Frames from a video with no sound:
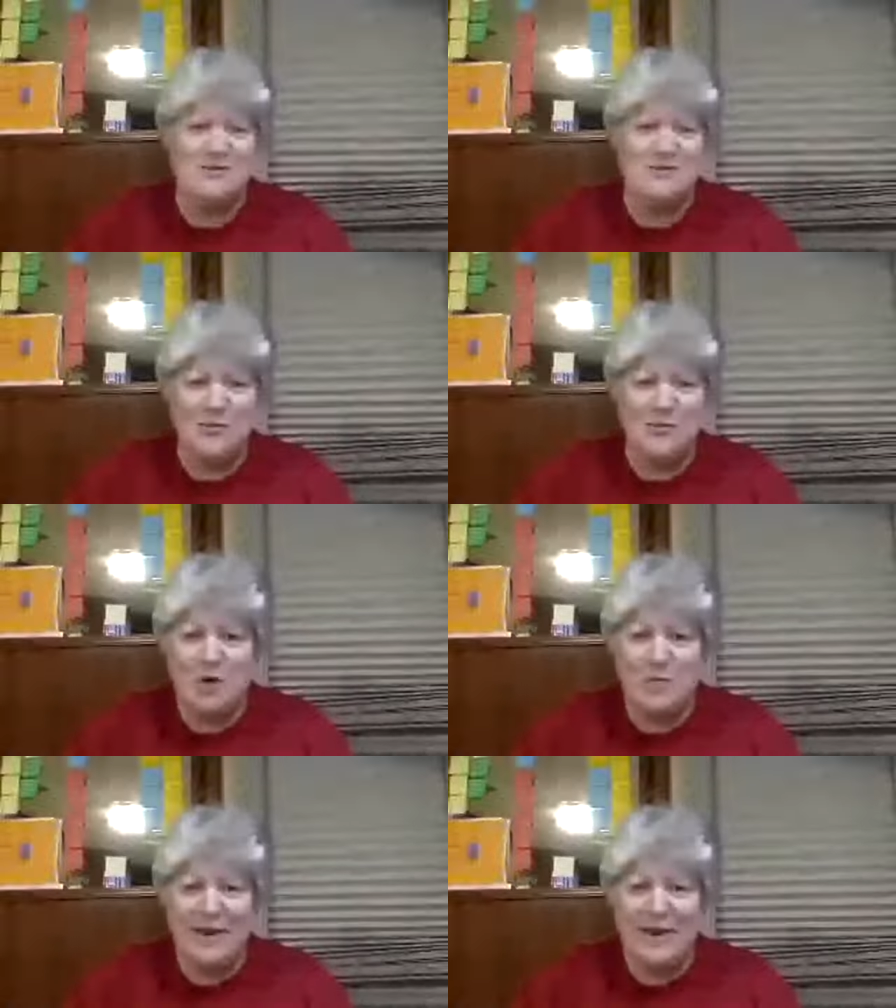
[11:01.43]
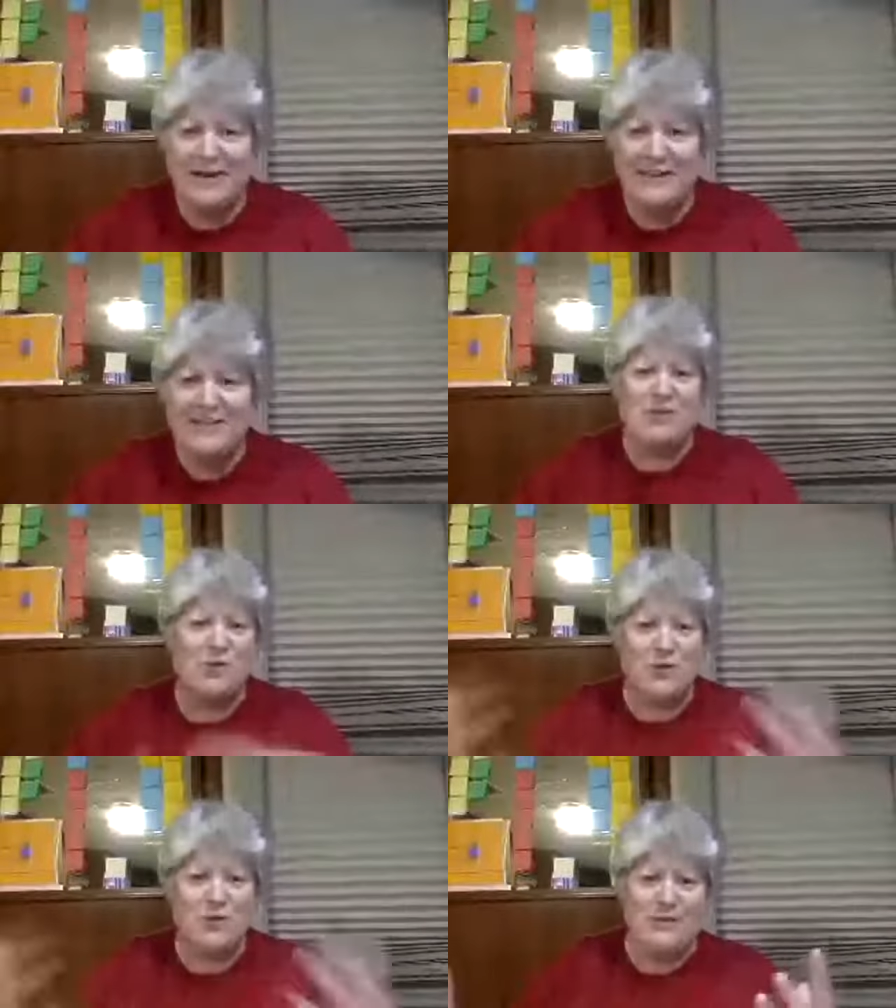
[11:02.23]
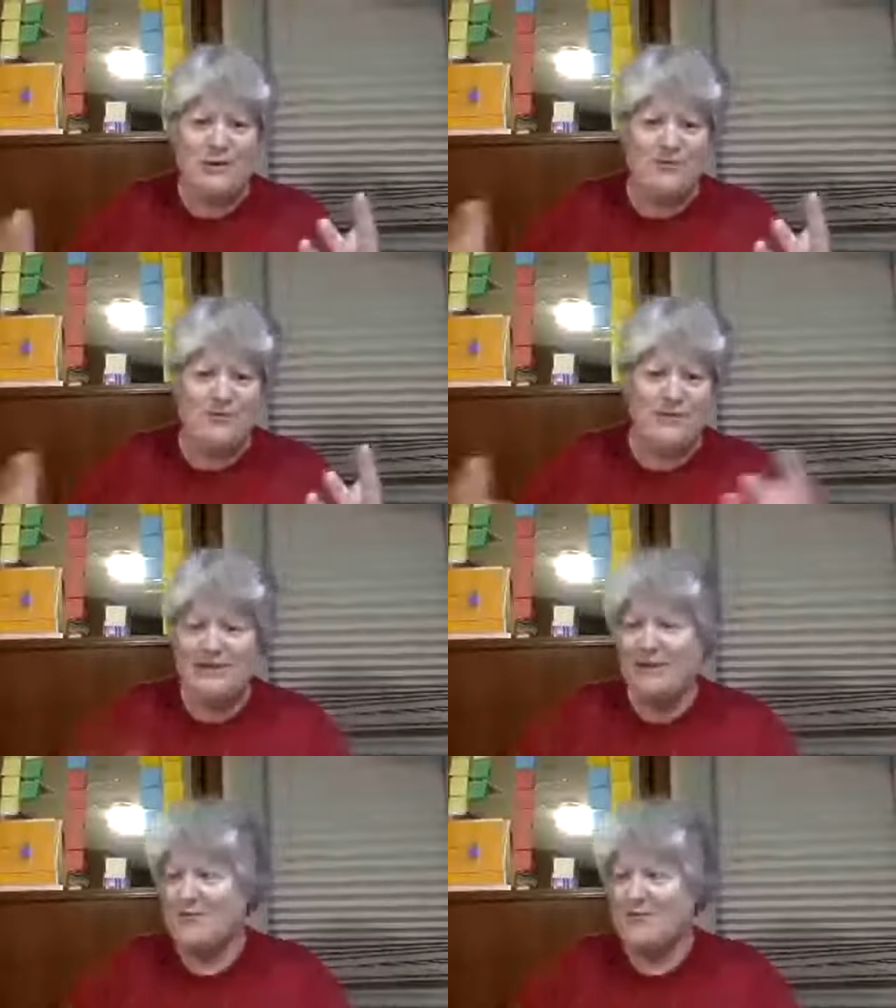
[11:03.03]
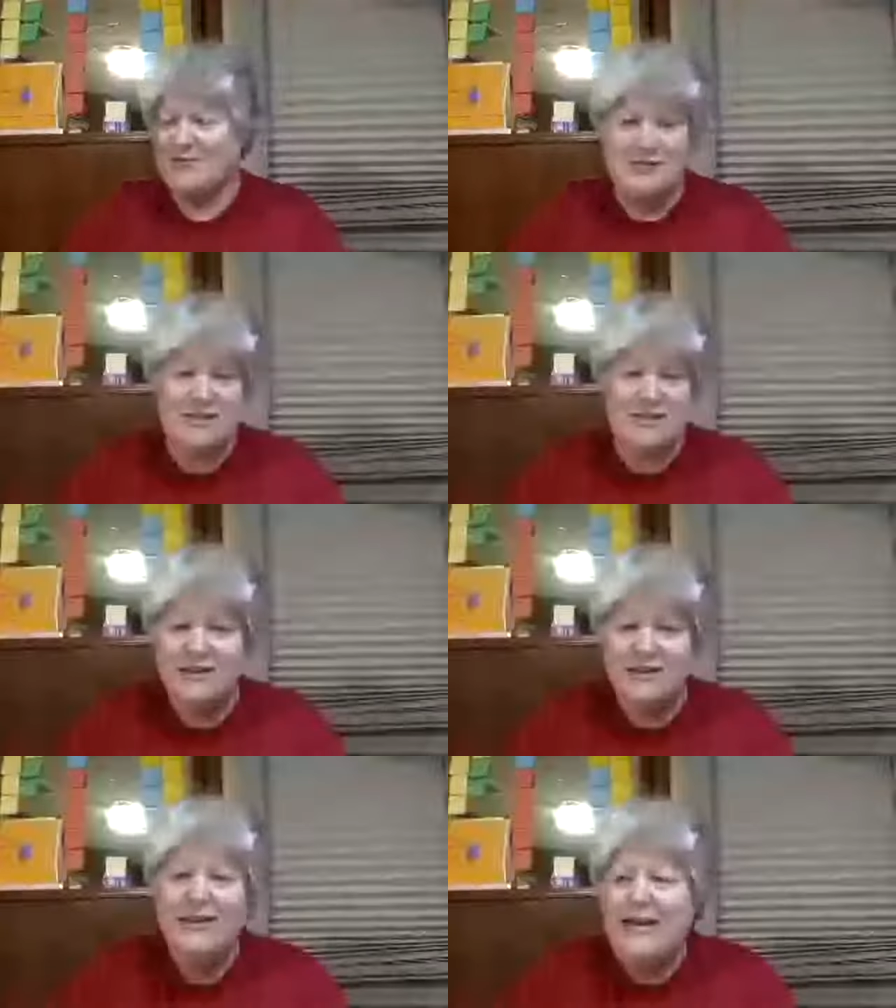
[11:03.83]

as I walk back in, and that's her way of greeting, I've discovered.